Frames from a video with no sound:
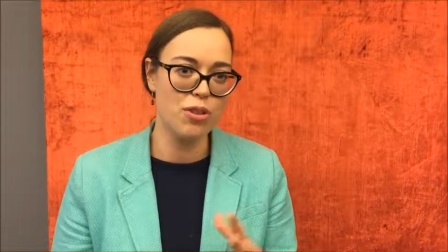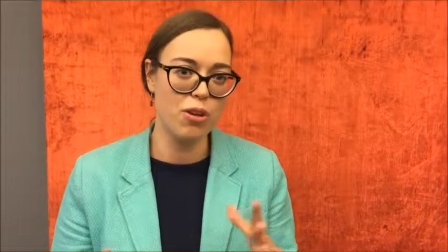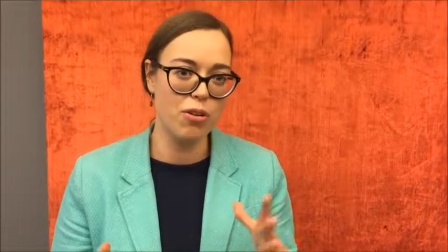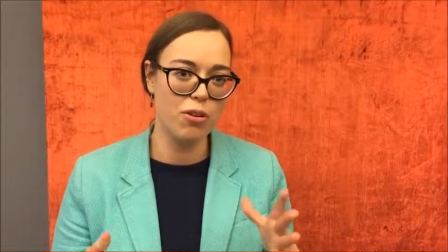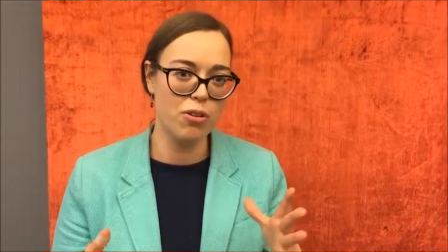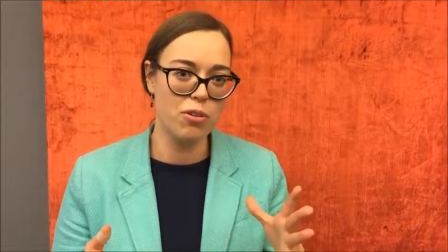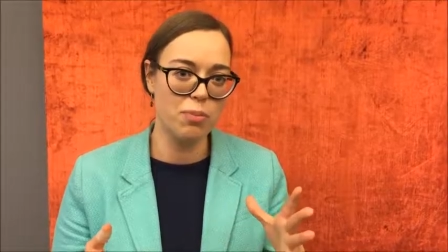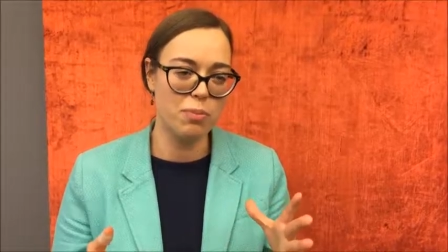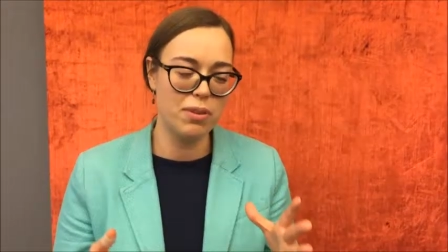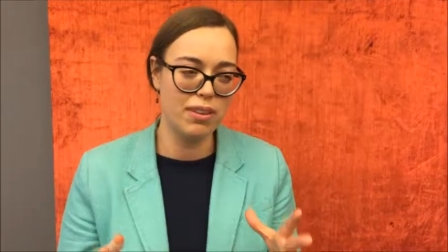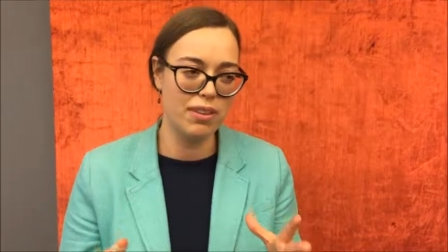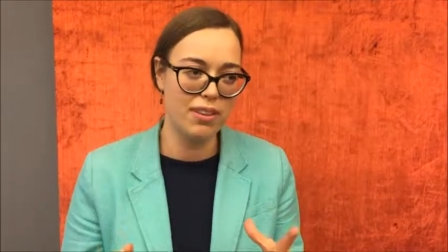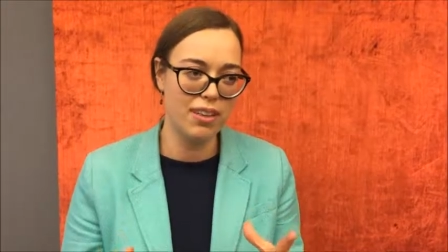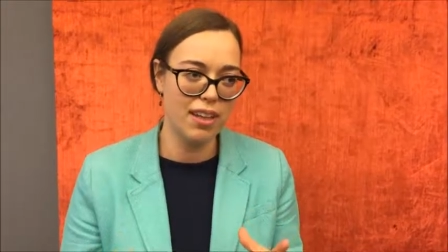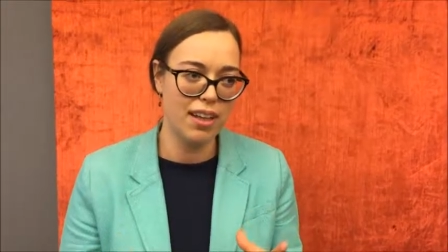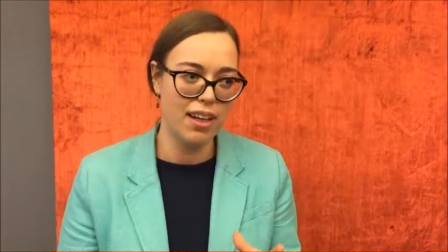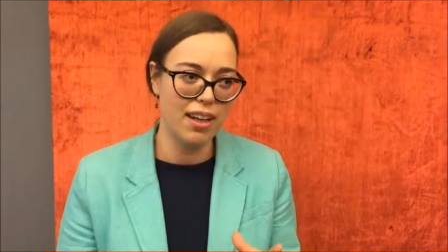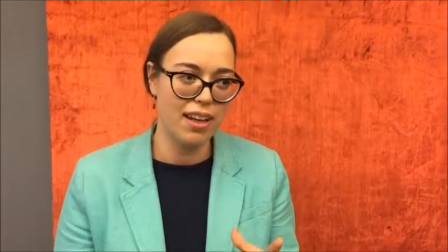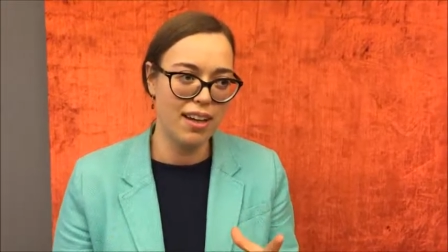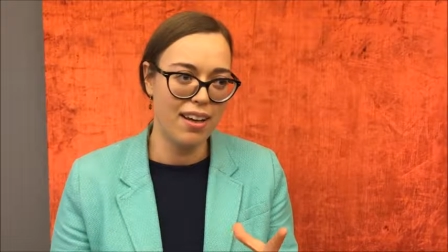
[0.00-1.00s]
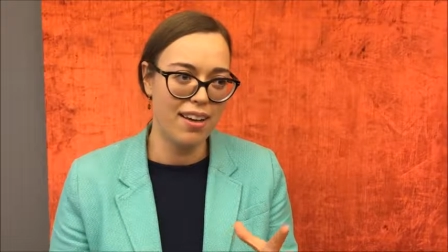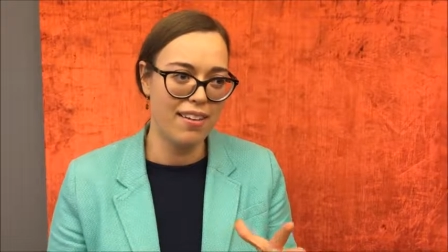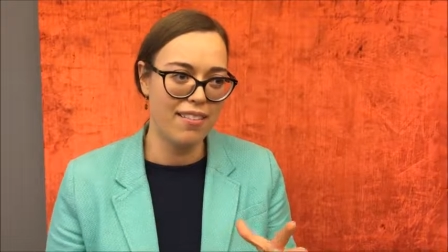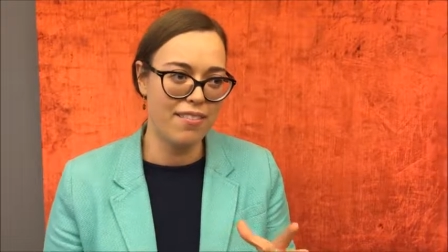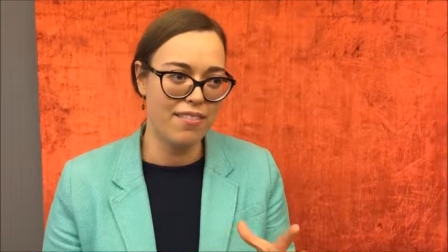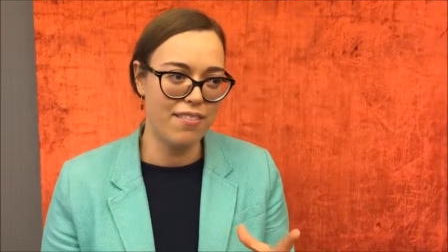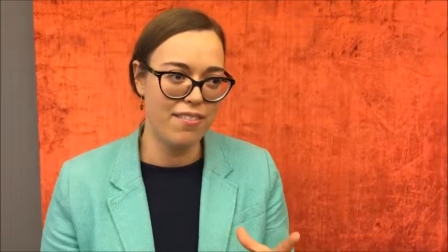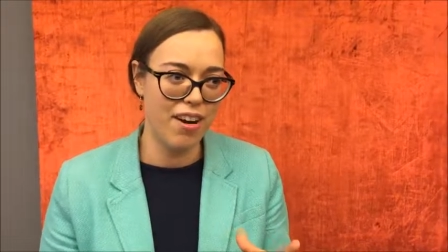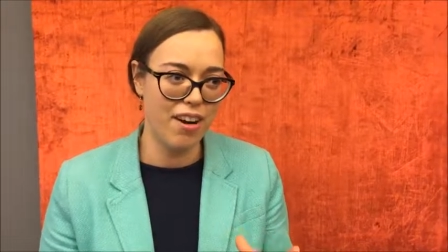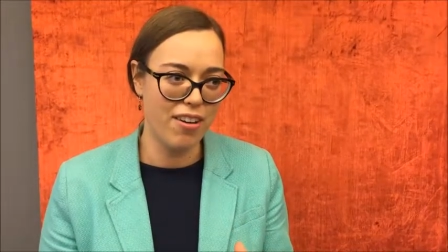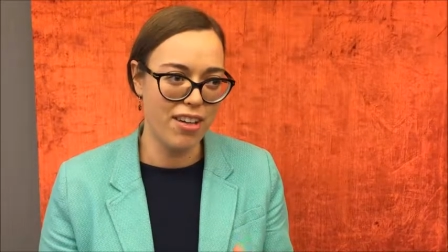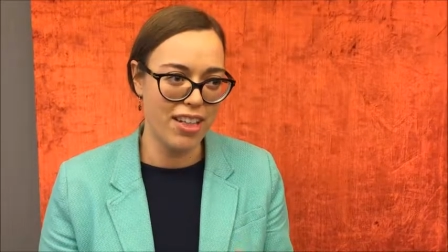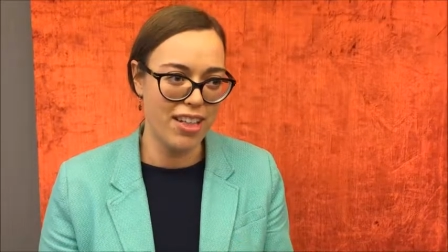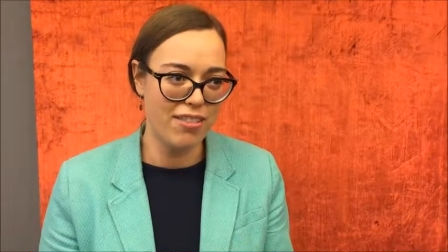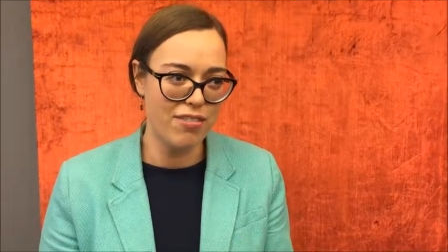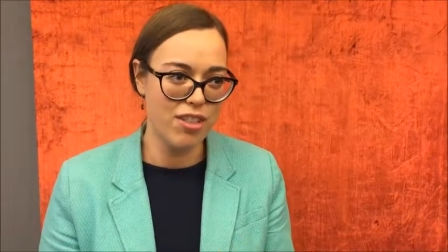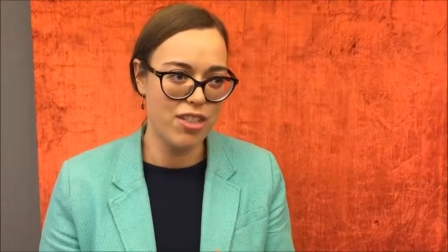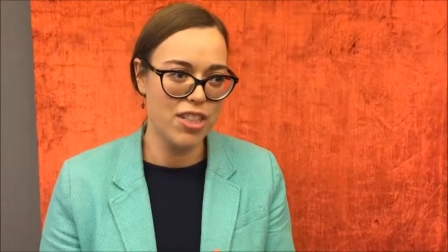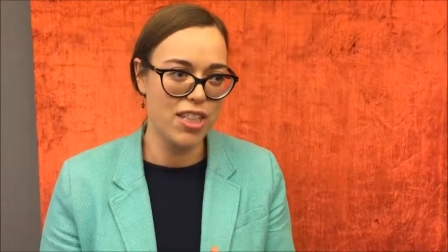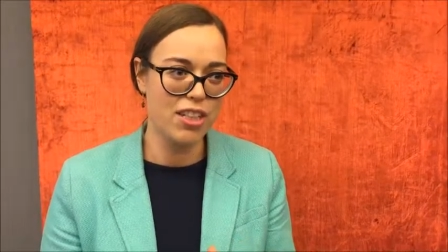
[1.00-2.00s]
it's going to be very
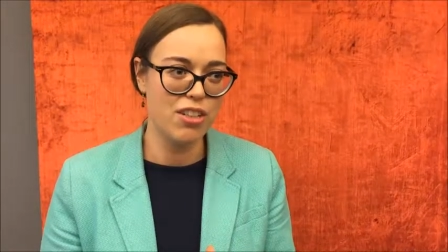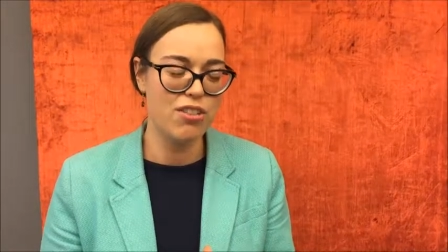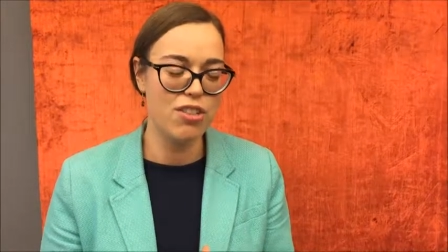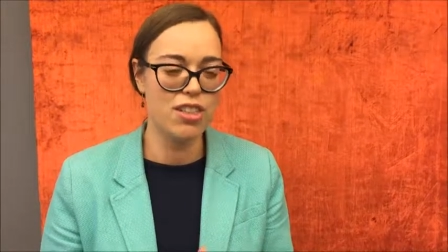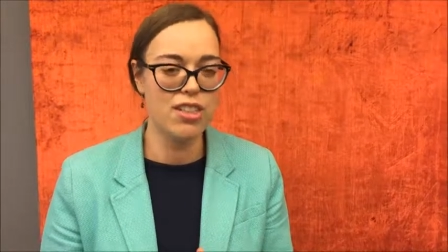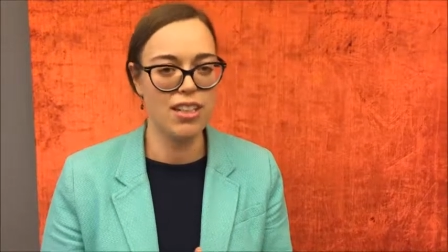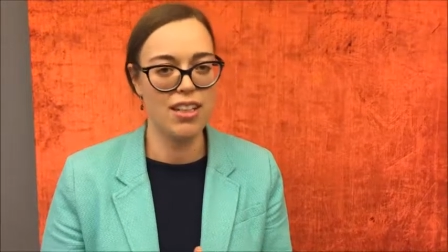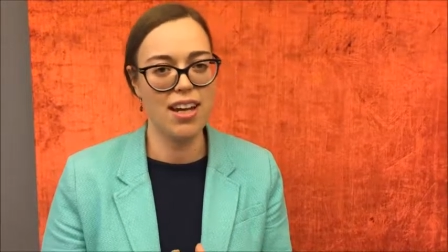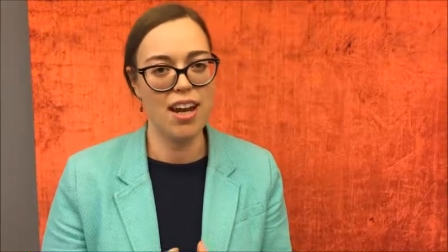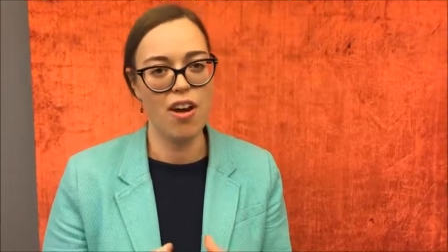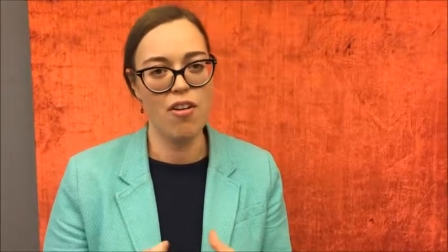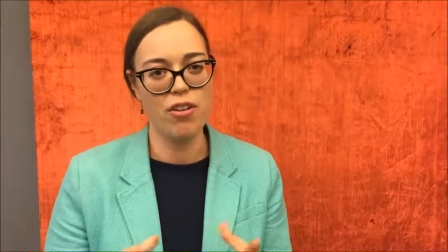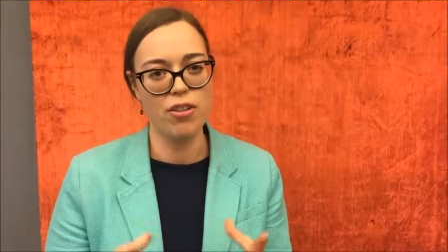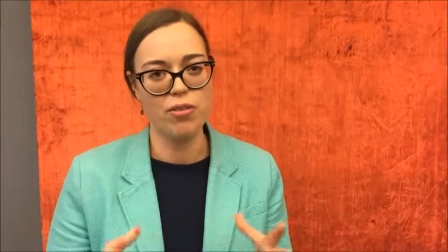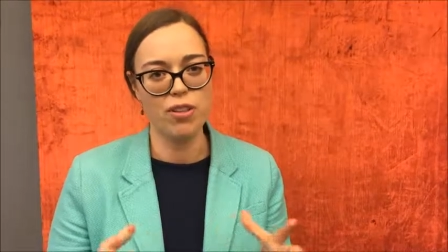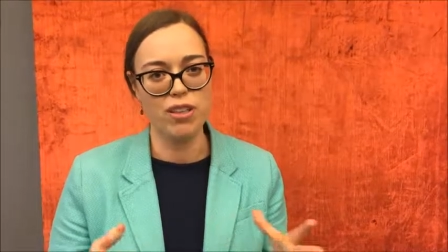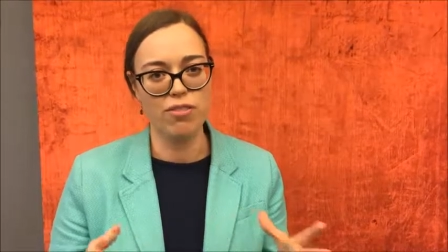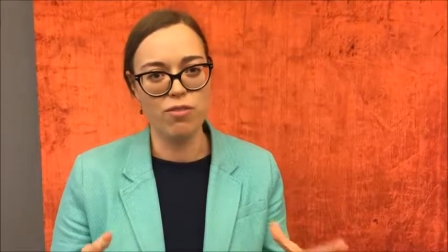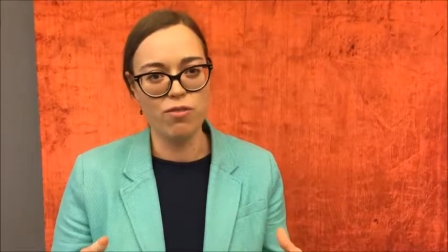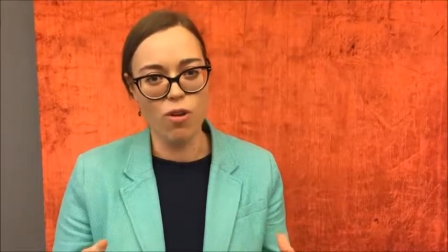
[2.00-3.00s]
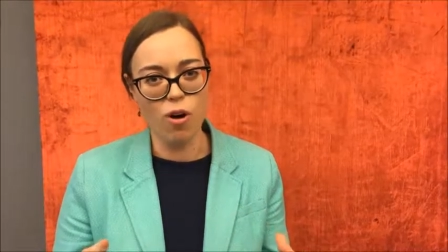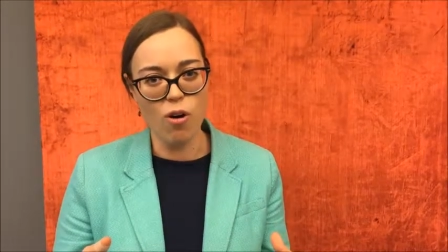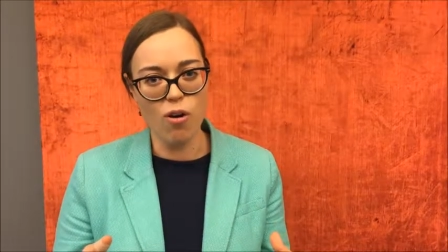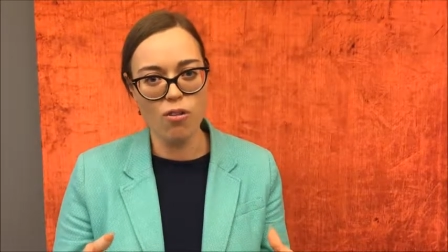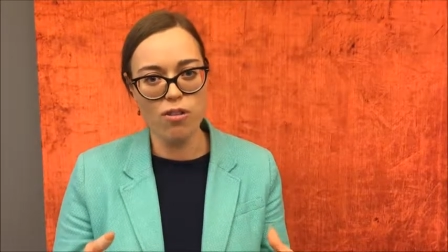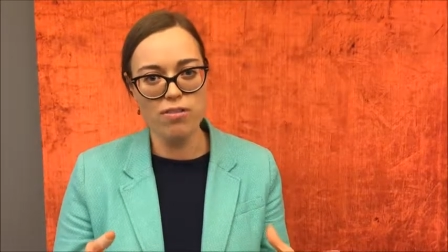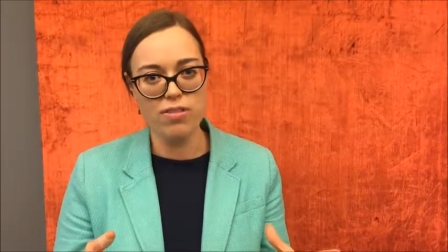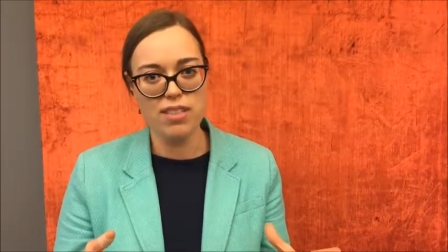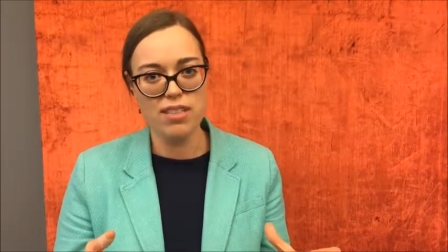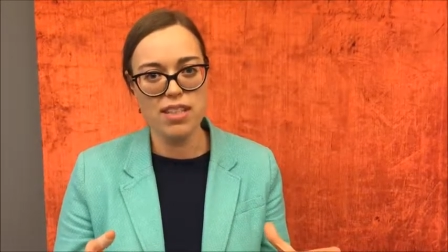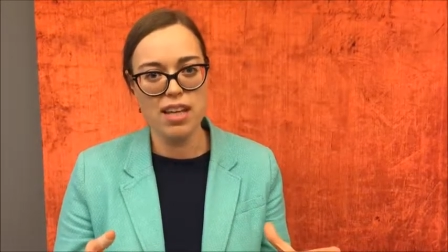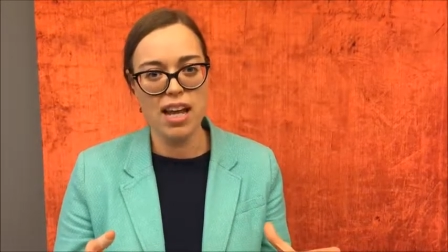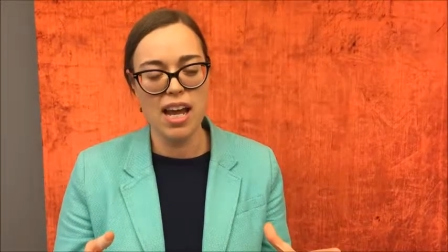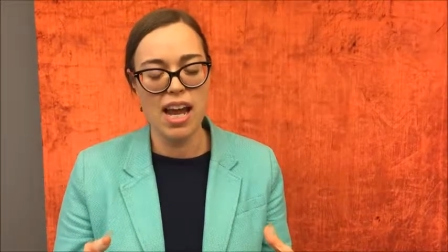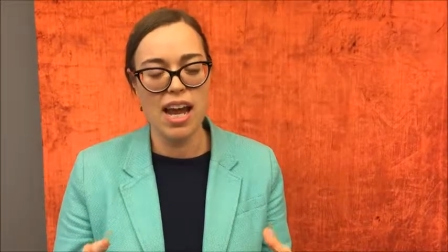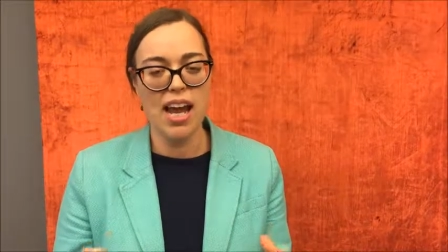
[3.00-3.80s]
interesting to see how it evolves